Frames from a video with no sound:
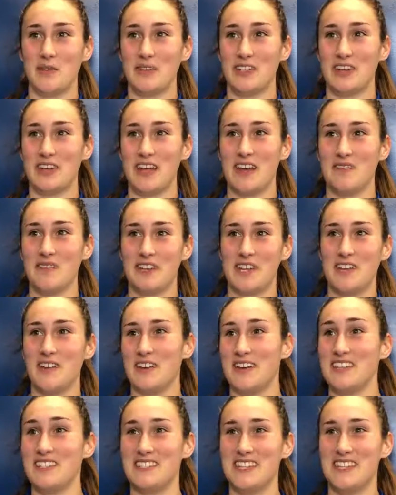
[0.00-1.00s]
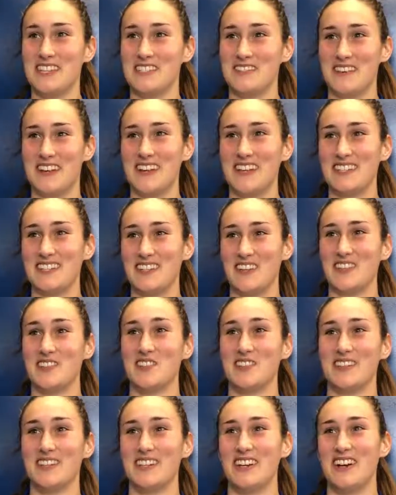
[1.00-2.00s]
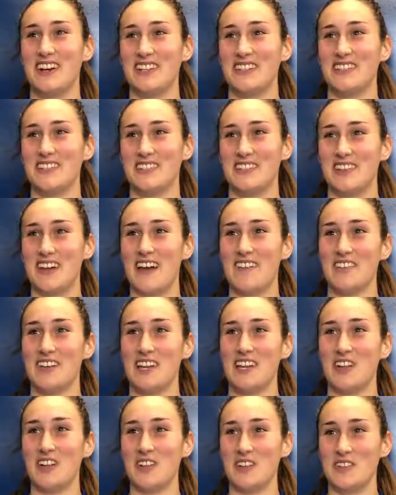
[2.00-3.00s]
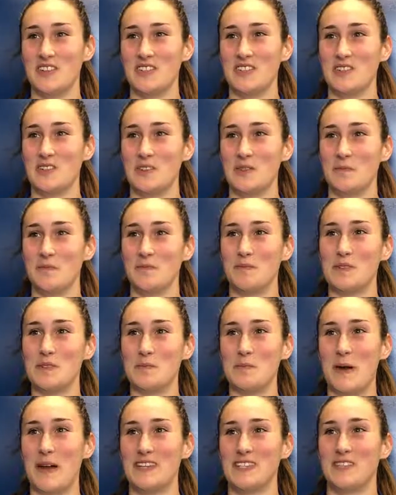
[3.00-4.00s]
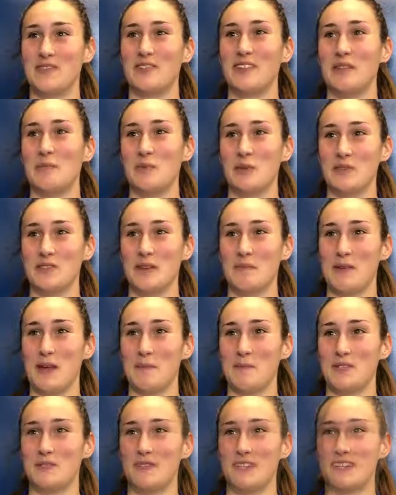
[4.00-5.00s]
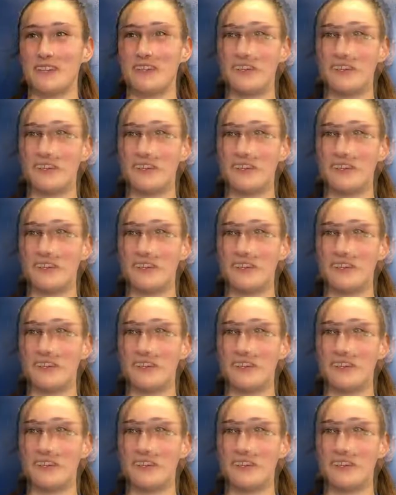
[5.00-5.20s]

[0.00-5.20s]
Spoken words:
don't have any grandstands around, so it's really nice to have an enclosed sort of space. It really builds up the atmosphere.